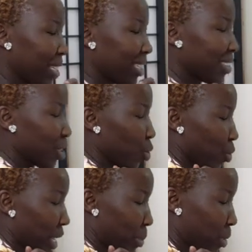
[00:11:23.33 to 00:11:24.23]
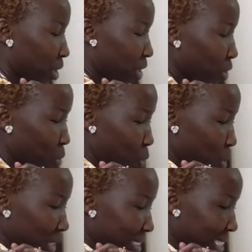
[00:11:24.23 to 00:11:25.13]
Miss Rebel
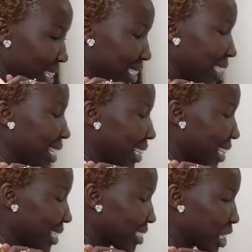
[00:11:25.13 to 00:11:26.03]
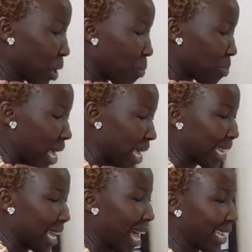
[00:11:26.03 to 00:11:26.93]
Wilson in this
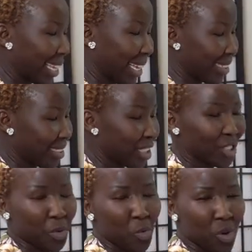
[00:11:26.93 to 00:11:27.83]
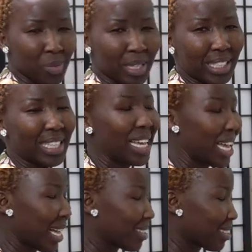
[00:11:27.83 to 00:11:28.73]
pink. Again, the woman
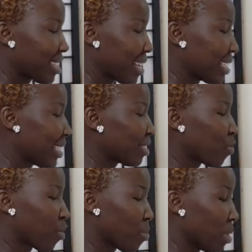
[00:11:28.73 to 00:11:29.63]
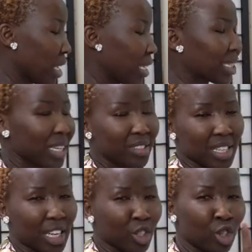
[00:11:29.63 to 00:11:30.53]
has done it for me.
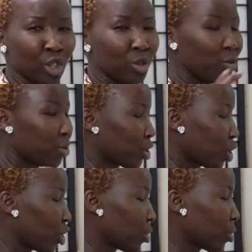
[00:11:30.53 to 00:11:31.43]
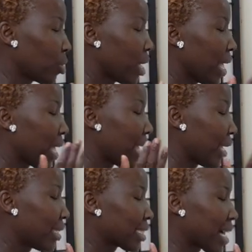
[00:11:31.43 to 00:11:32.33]
That's a 2 for 2,
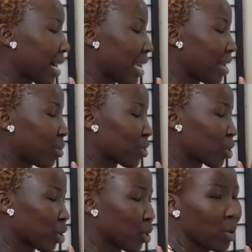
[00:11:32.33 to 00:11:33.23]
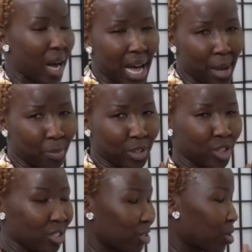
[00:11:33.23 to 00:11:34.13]
and I am so happy
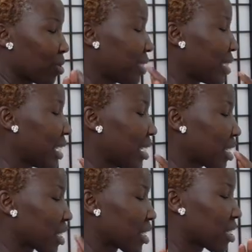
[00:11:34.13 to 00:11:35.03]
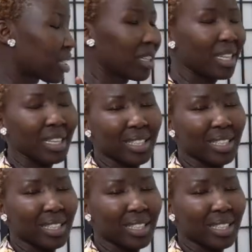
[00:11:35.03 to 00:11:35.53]
just to see her,